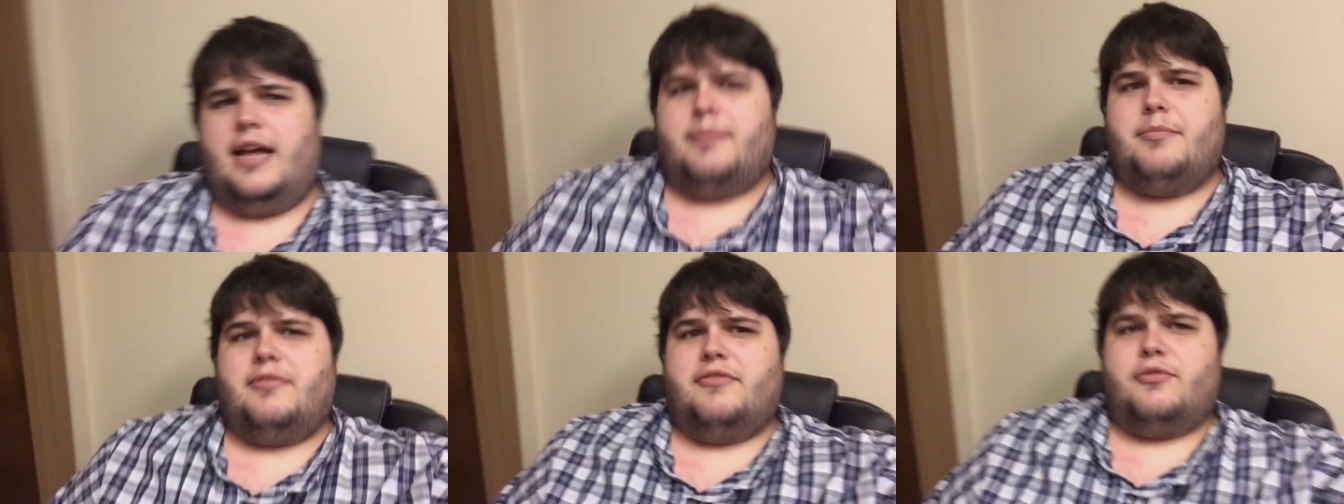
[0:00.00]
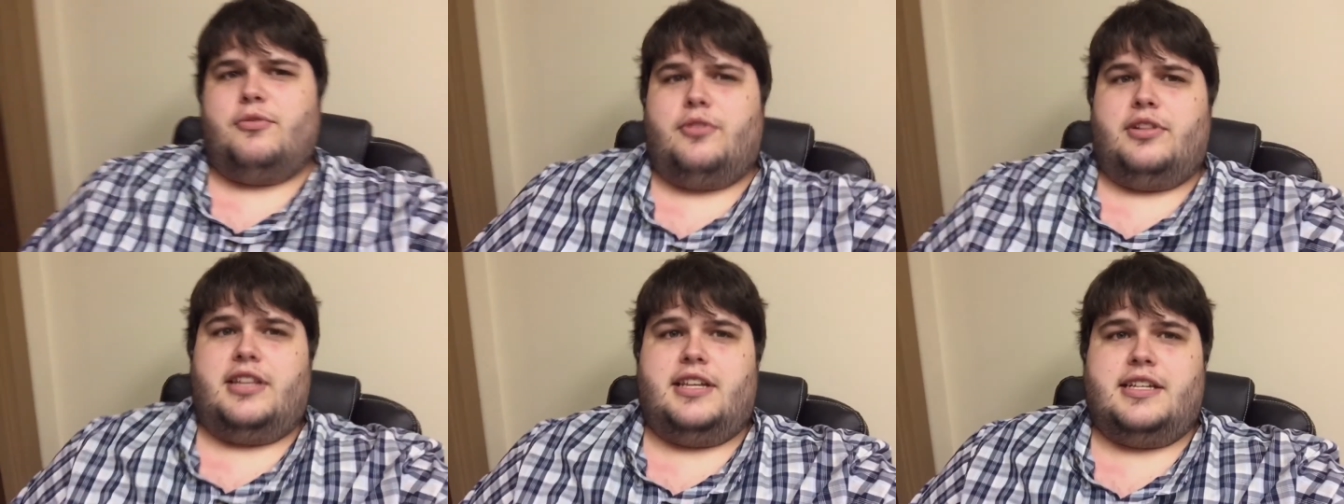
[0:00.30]

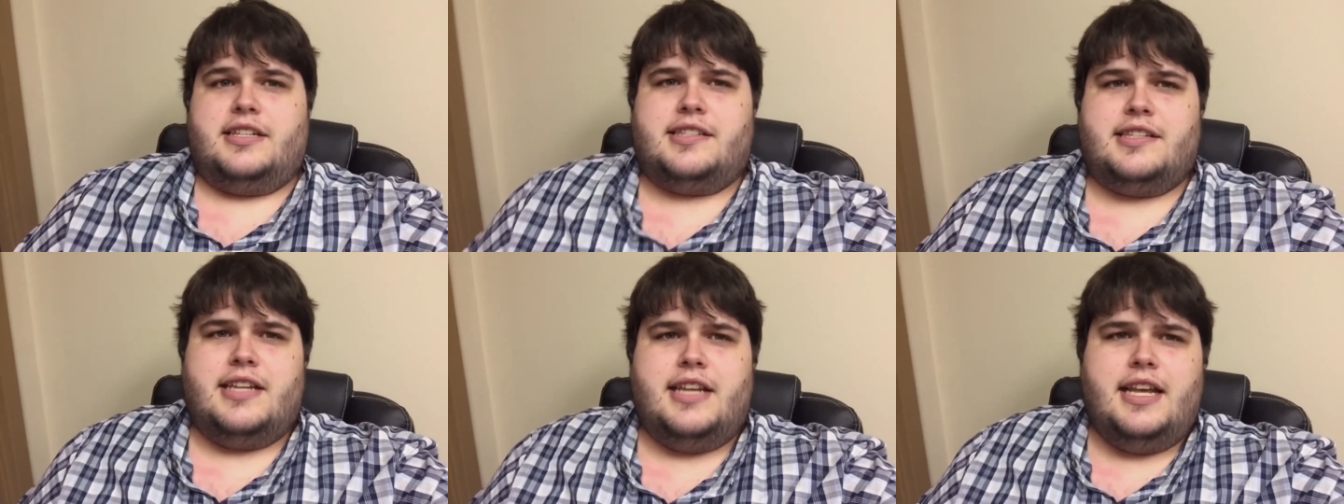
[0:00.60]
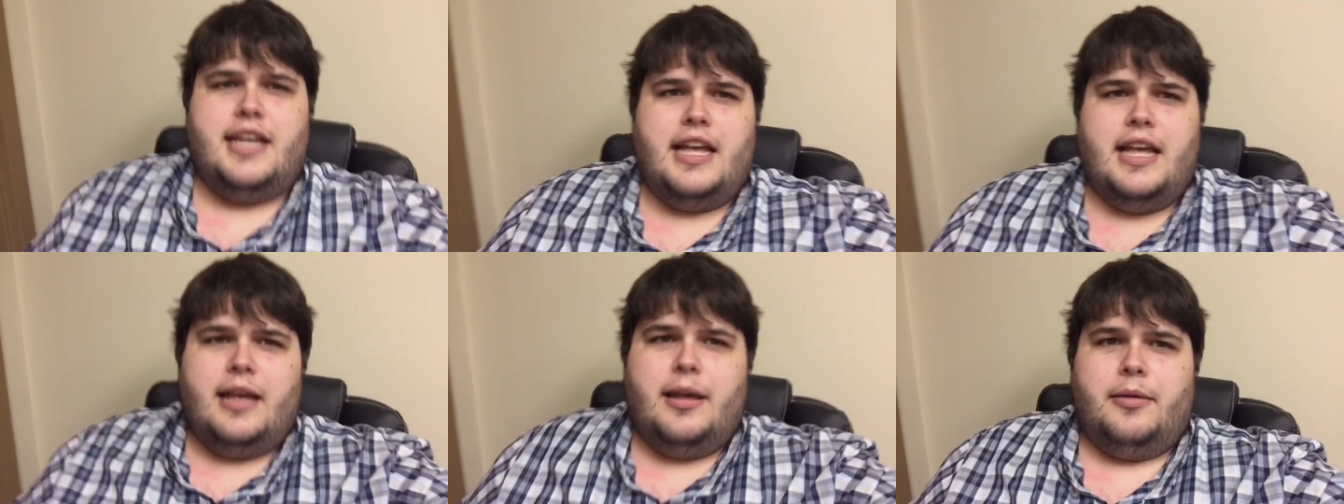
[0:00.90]
Before this,
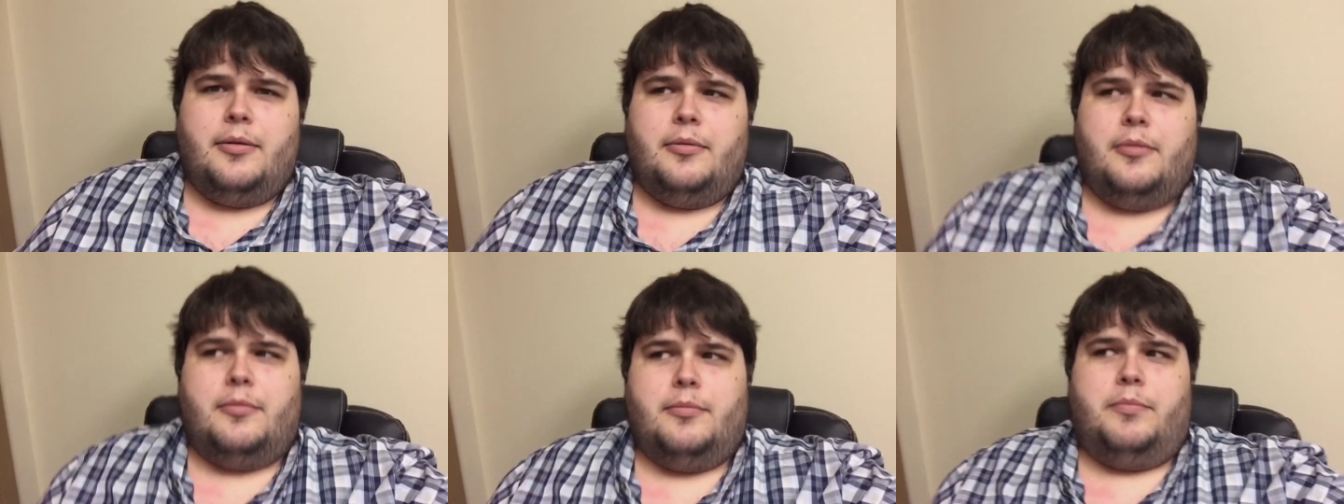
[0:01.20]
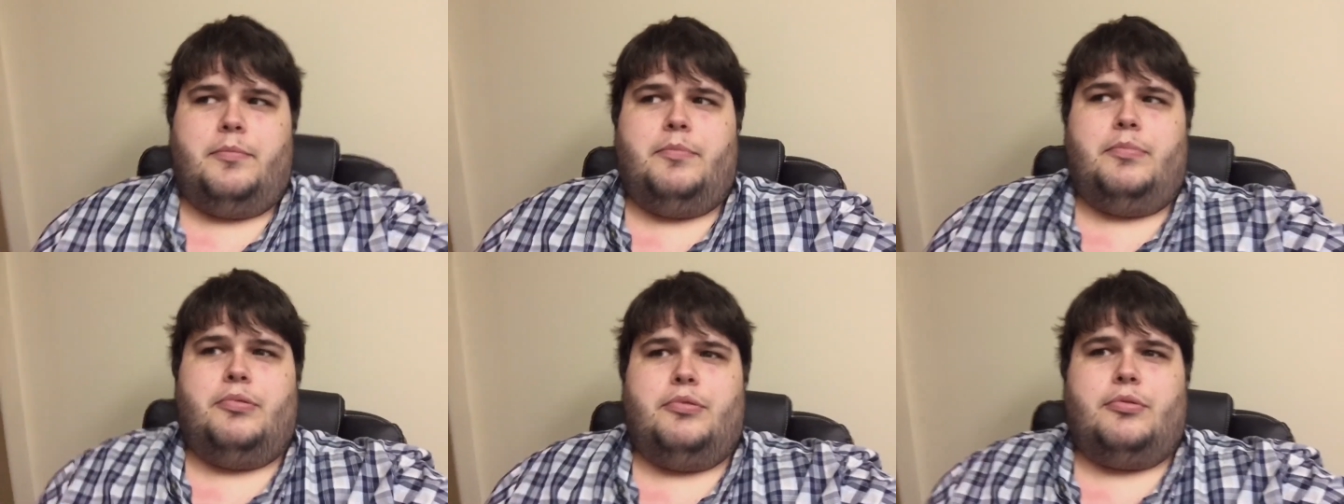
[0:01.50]

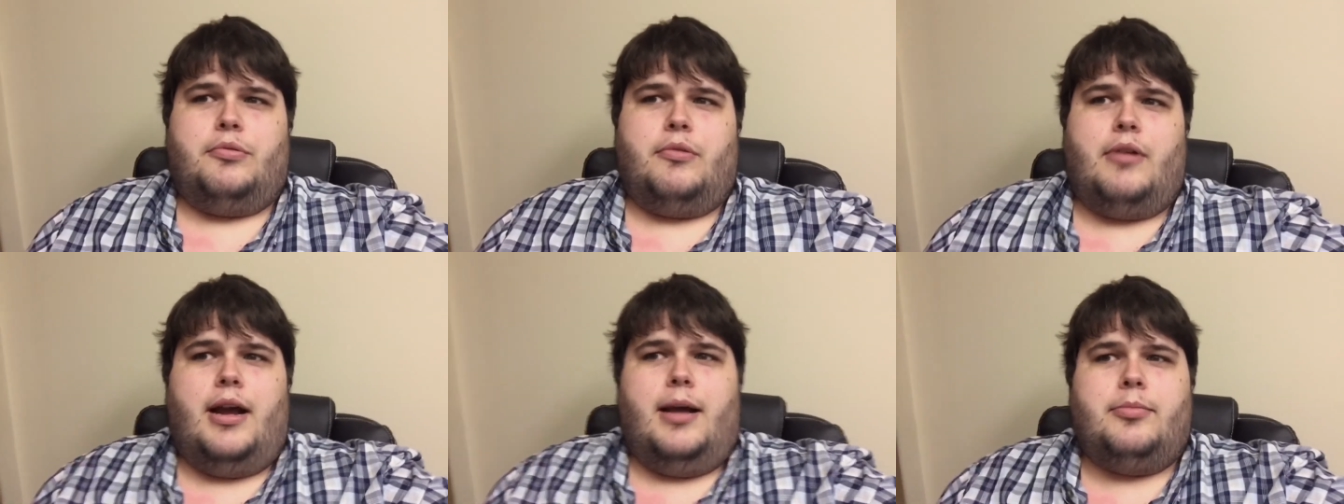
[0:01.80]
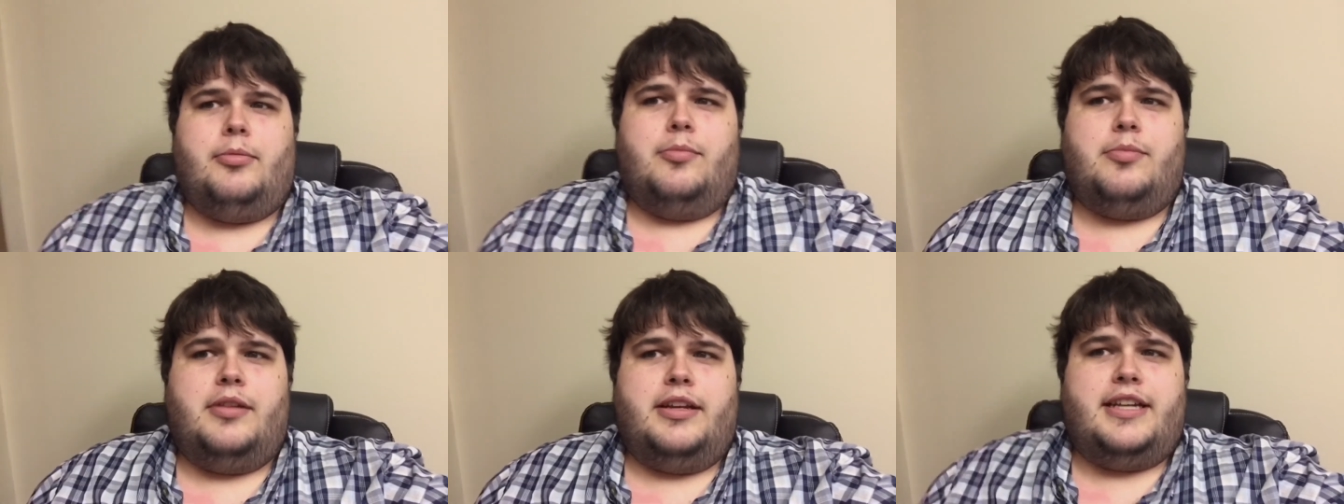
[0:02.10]

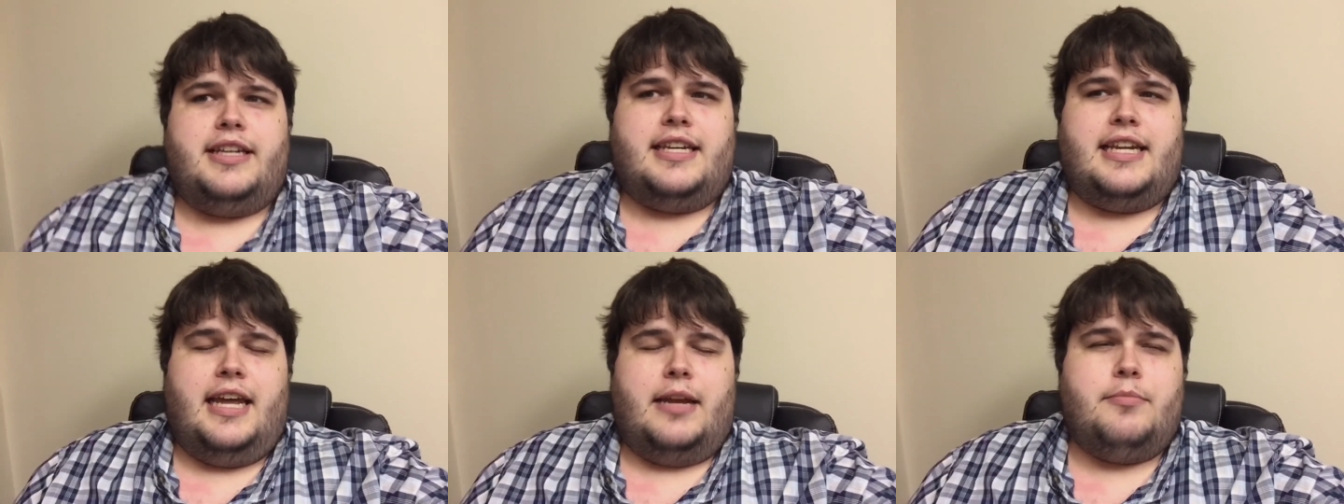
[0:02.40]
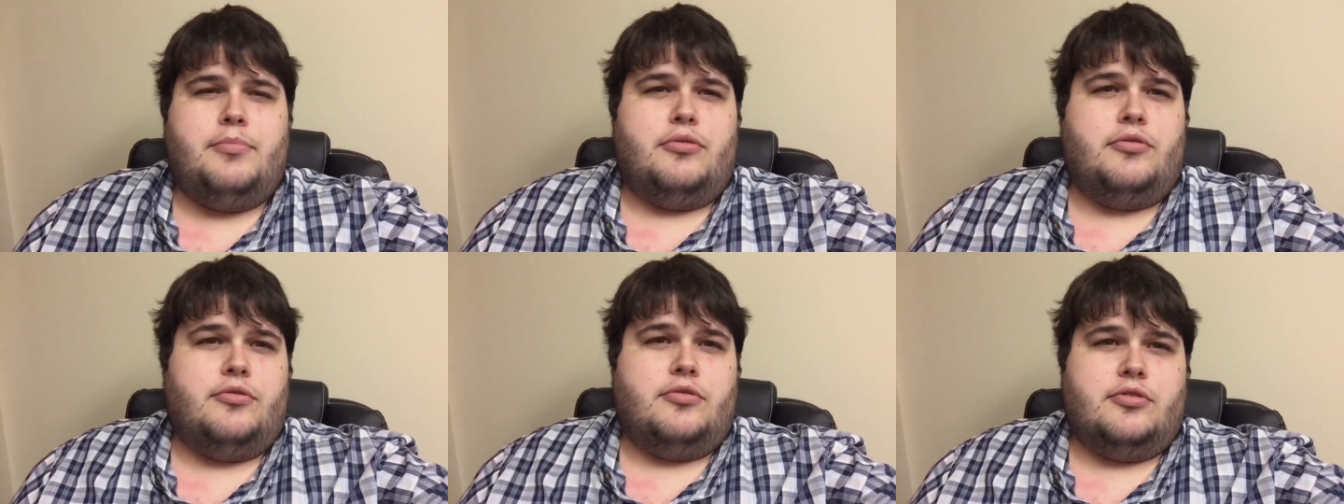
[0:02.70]
probably
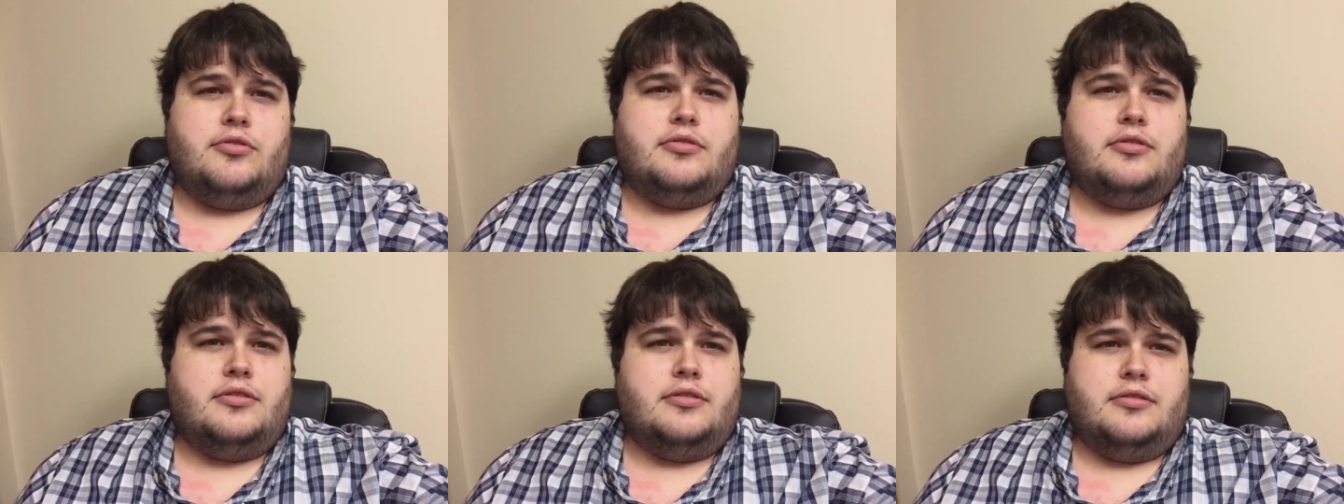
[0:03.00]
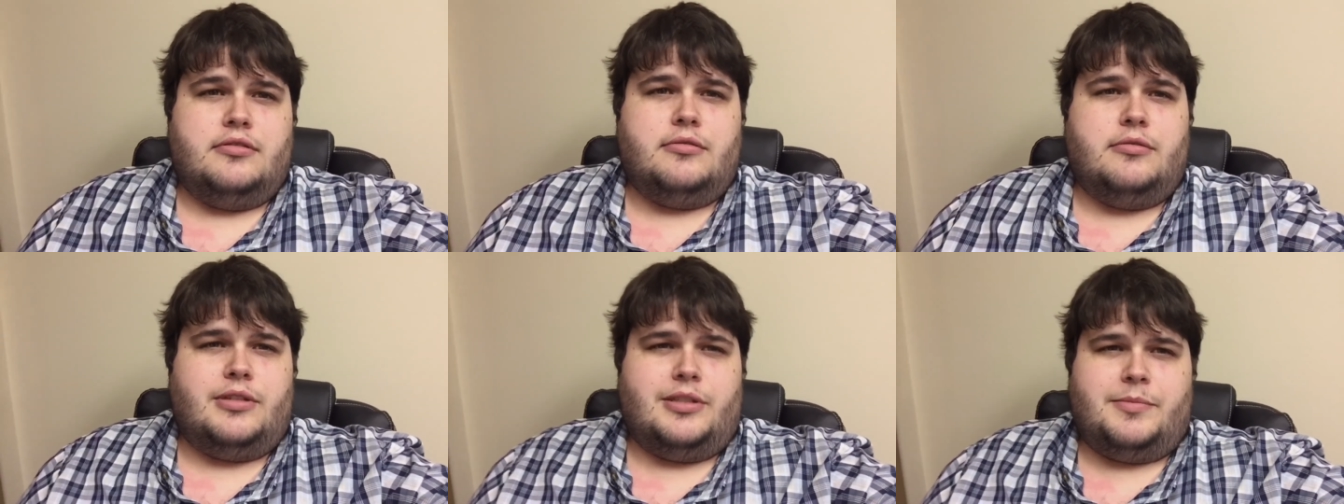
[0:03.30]
Deadpool
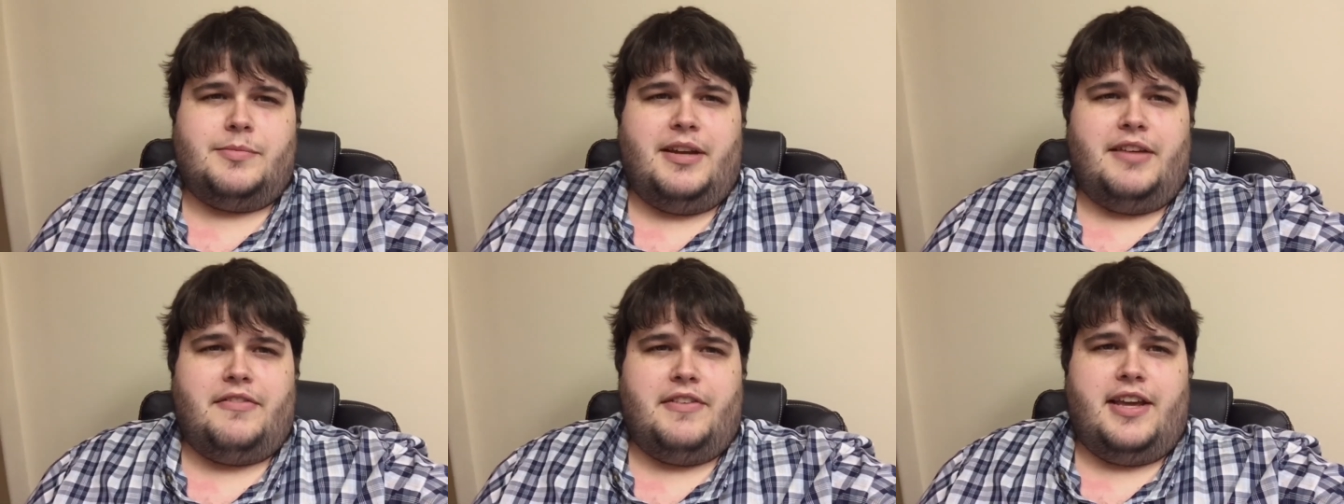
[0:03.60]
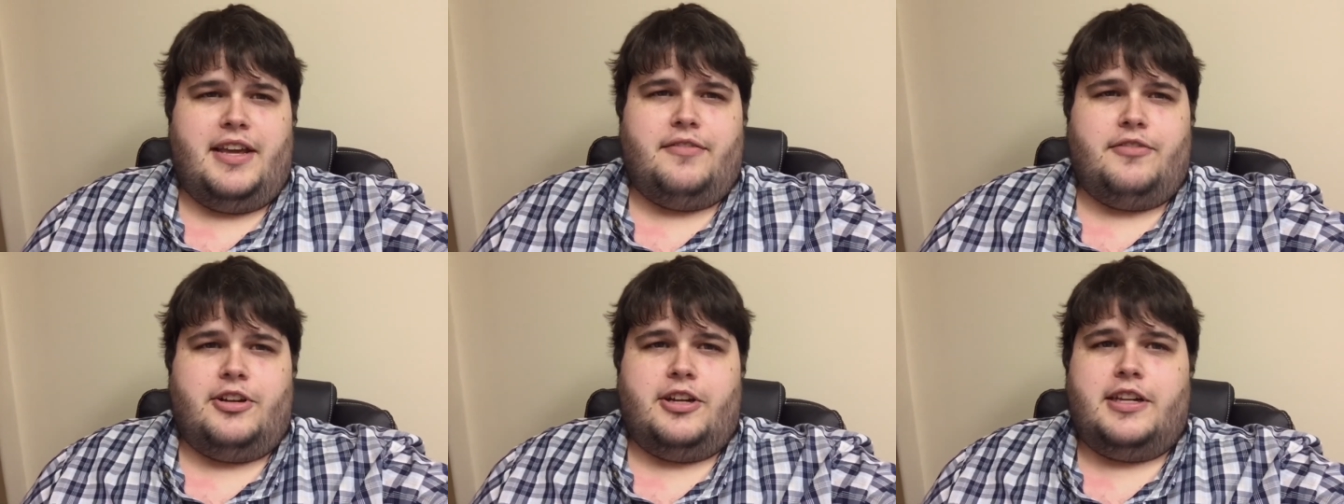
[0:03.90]
was my
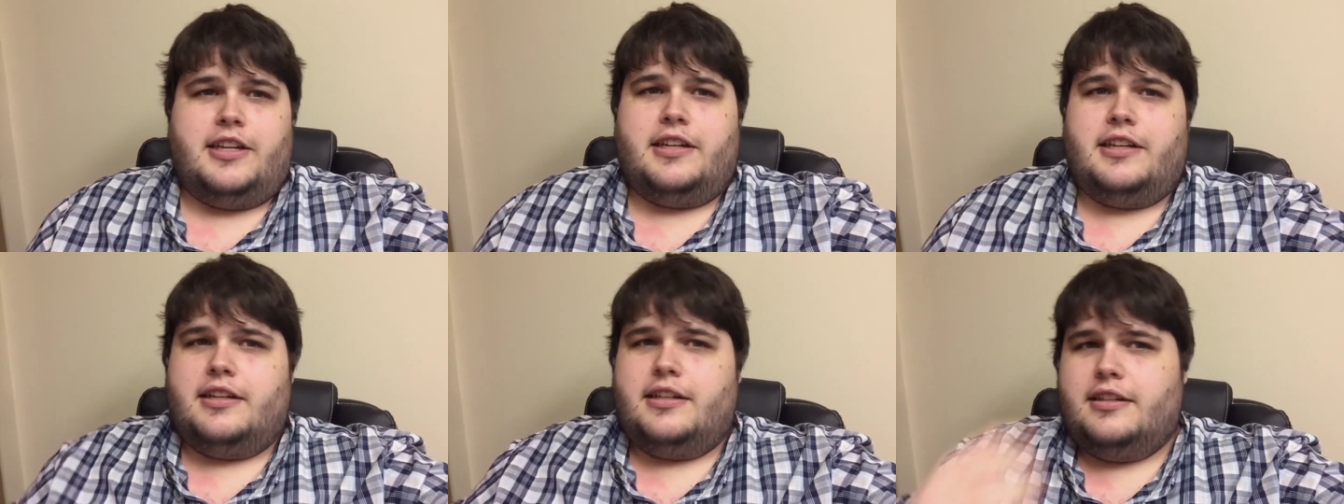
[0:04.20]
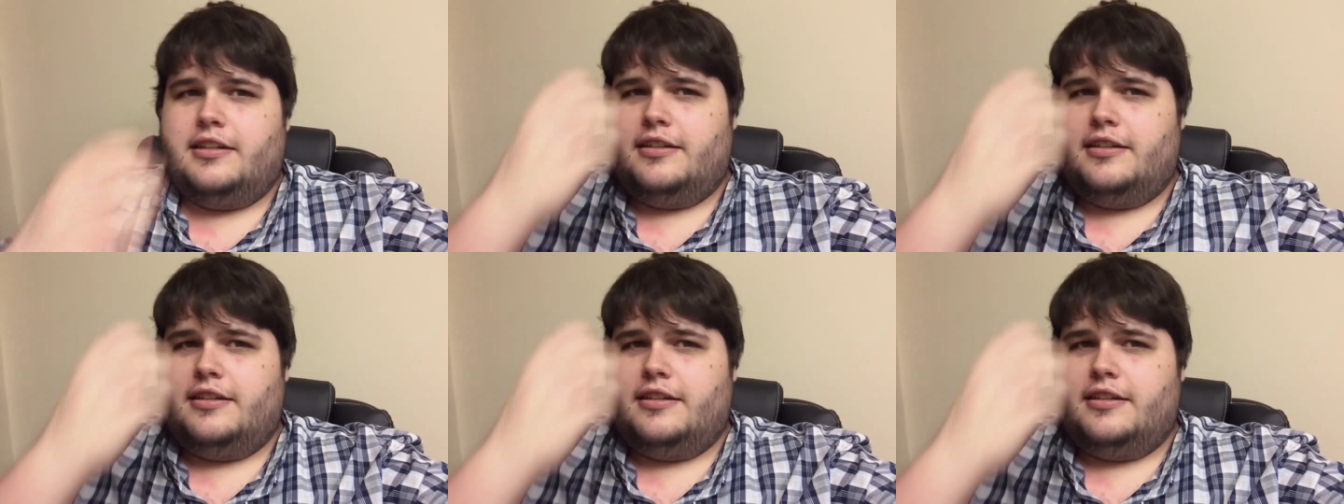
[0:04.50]
favorite,